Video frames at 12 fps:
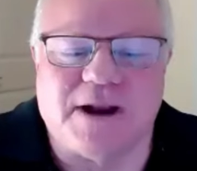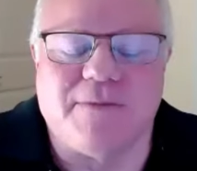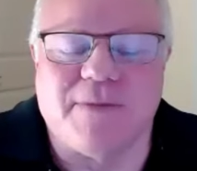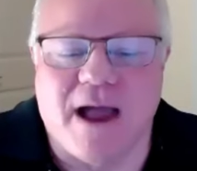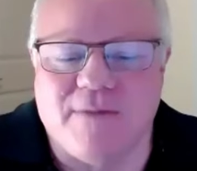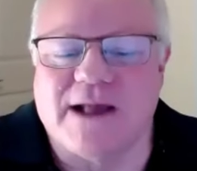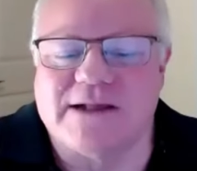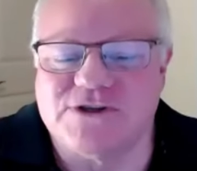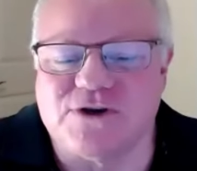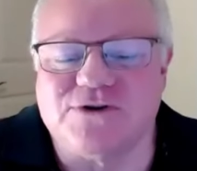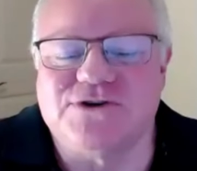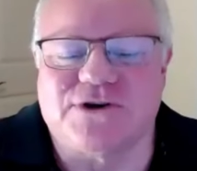I'm not
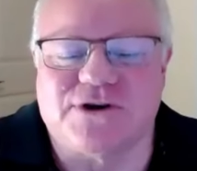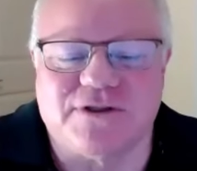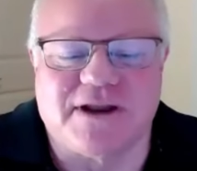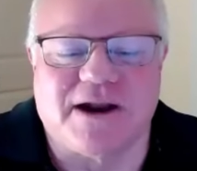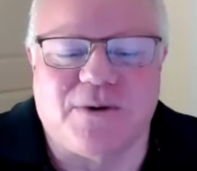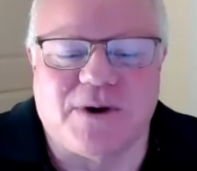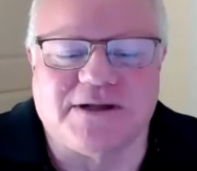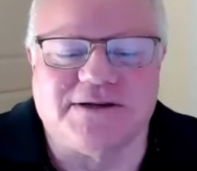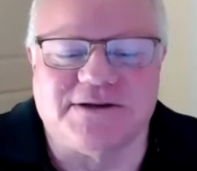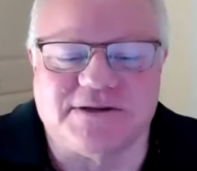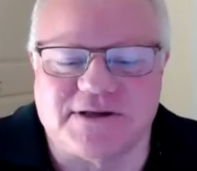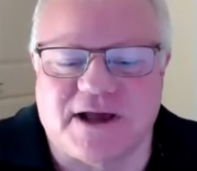so sure that I want to
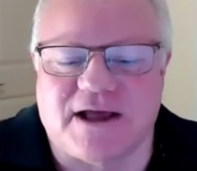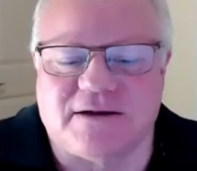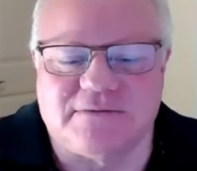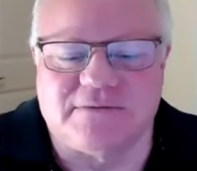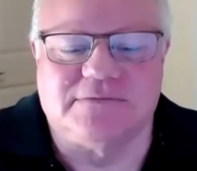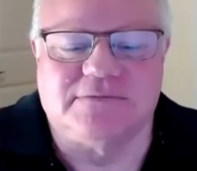do that.